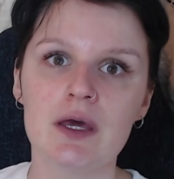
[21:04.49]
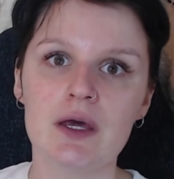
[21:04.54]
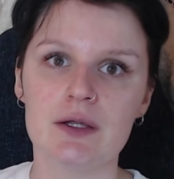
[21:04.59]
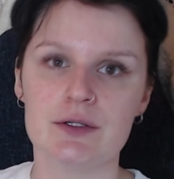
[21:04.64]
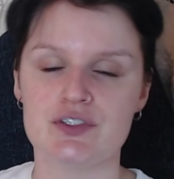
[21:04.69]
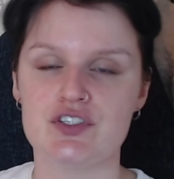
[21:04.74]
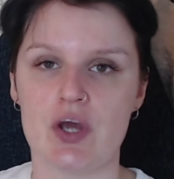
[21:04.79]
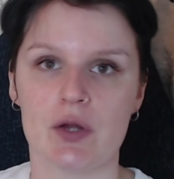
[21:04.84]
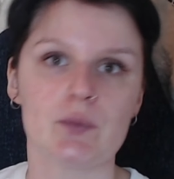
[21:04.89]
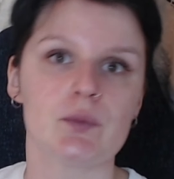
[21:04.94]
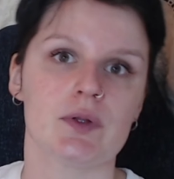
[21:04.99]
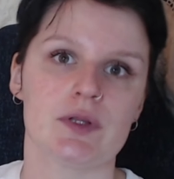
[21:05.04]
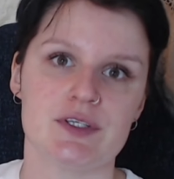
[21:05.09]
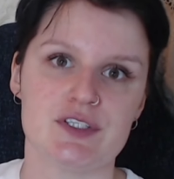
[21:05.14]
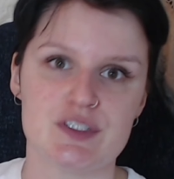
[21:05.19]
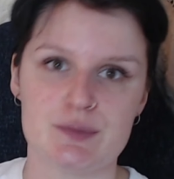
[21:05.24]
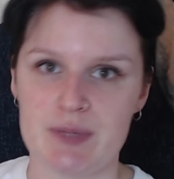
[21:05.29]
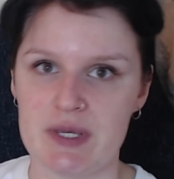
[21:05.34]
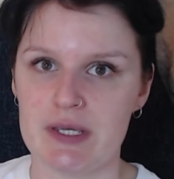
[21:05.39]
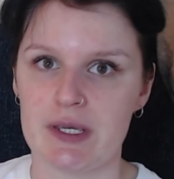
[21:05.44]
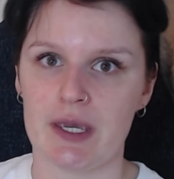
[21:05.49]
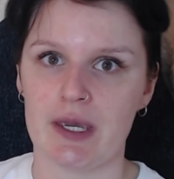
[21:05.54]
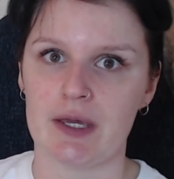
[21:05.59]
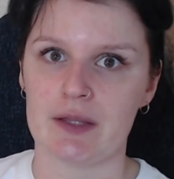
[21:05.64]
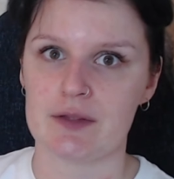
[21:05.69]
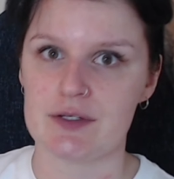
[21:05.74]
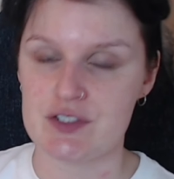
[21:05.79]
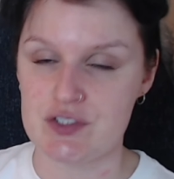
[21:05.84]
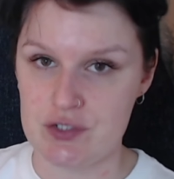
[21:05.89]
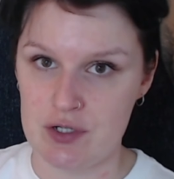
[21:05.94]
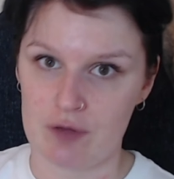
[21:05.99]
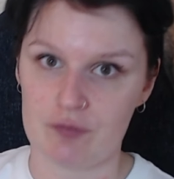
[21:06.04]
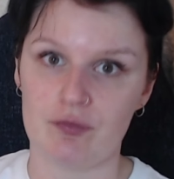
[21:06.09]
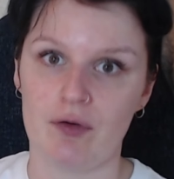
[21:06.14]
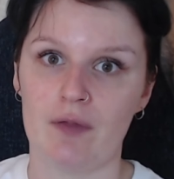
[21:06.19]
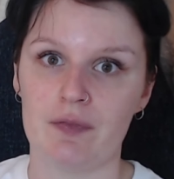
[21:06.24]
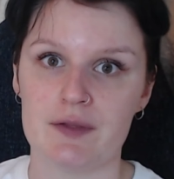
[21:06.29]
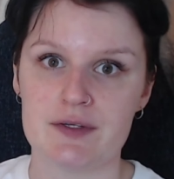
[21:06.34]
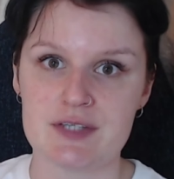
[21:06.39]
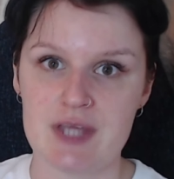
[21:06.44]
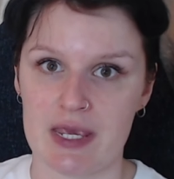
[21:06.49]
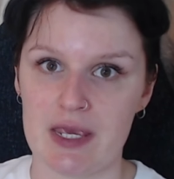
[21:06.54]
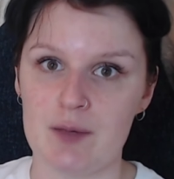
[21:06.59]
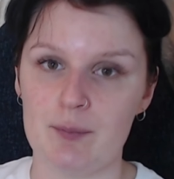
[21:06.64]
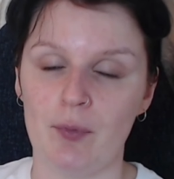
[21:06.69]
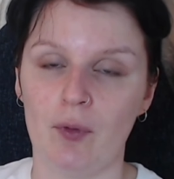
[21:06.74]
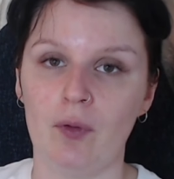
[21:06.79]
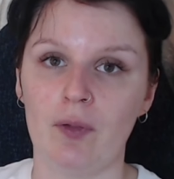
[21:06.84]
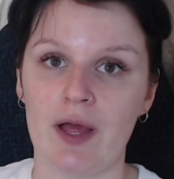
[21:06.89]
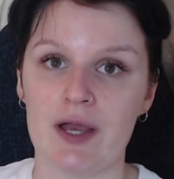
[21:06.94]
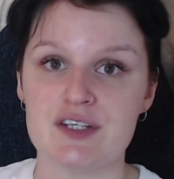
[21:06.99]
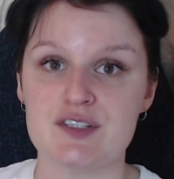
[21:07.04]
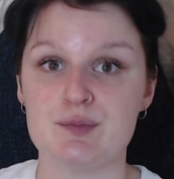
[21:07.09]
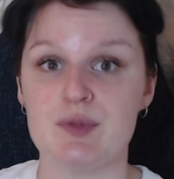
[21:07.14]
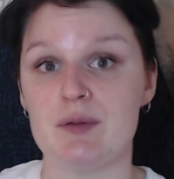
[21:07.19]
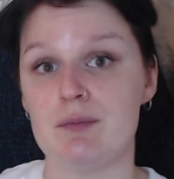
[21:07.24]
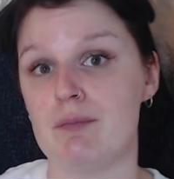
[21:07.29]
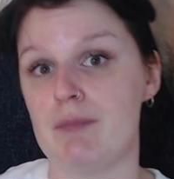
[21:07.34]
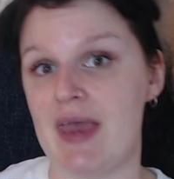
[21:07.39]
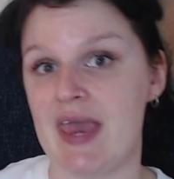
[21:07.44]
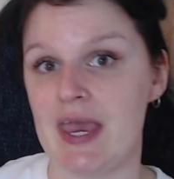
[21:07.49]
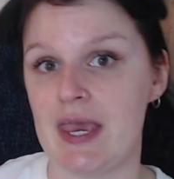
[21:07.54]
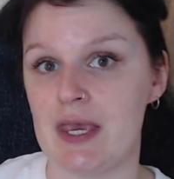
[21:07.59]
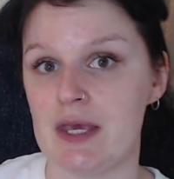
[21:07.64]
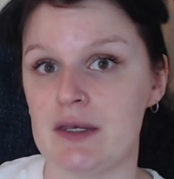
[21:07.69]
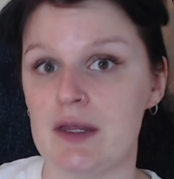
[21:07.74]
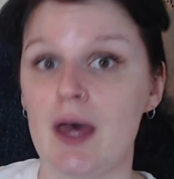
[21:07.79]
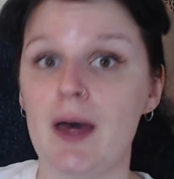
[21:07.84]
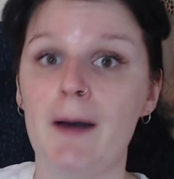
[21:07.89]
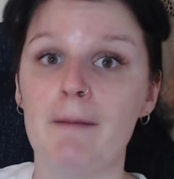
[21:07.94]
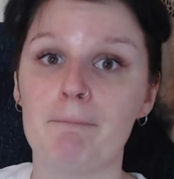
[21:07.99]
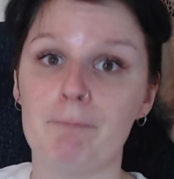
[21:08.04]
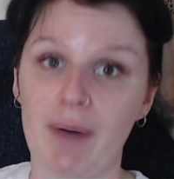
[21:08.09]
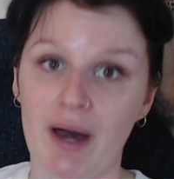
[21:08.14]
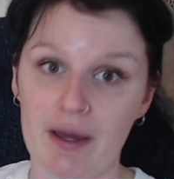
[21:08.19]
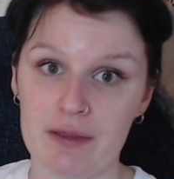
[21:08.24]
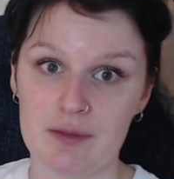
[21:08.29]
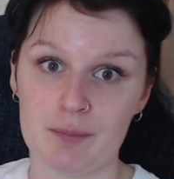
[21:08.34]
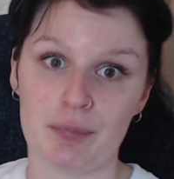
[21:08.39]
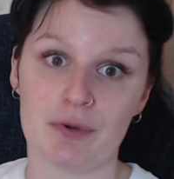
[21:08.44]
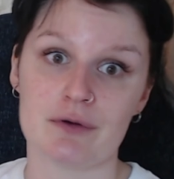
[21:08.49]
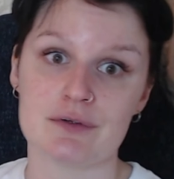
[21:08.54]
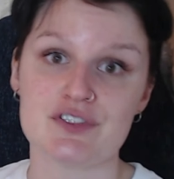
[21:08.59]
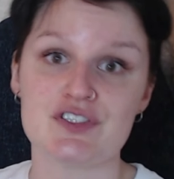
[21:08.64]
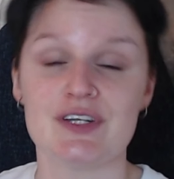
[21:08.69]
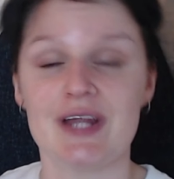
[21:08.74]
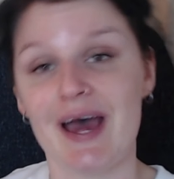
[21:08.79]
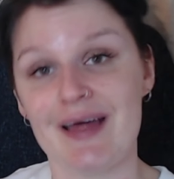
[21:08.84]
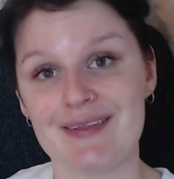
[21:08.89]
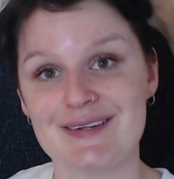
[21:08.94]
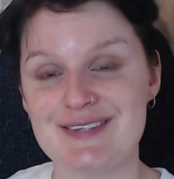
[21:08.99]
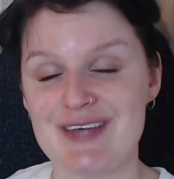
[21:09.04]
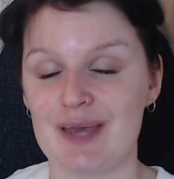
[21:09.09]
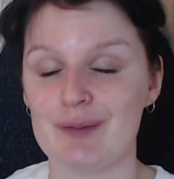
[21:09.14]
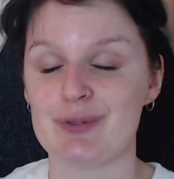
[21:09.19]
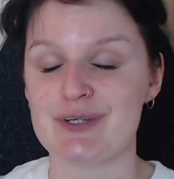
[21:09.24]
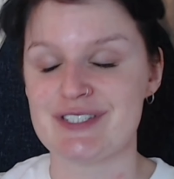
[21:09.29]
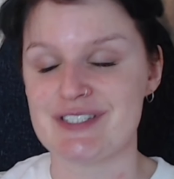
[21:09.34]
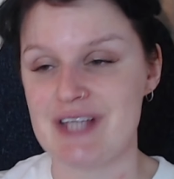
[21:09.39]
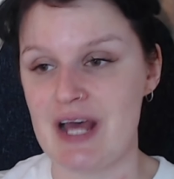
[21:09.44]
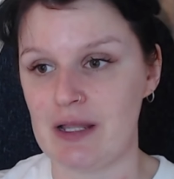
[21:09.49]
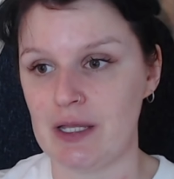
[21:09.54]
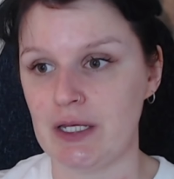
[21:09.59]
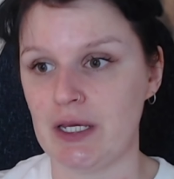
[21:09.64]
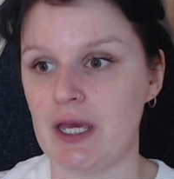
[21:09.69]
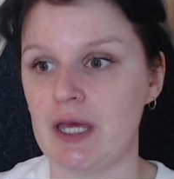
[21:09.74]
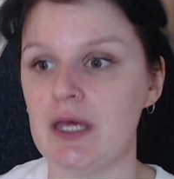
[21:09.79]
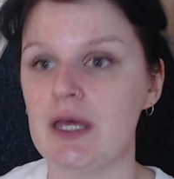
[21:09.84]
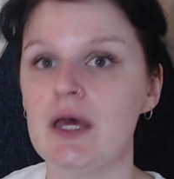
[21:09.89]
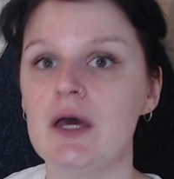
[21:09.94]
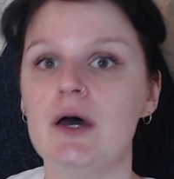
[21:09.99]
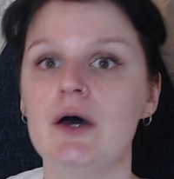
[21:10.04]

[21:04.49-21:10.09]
Generally speaking, the stuff on the table has been made by the person at the table selling it.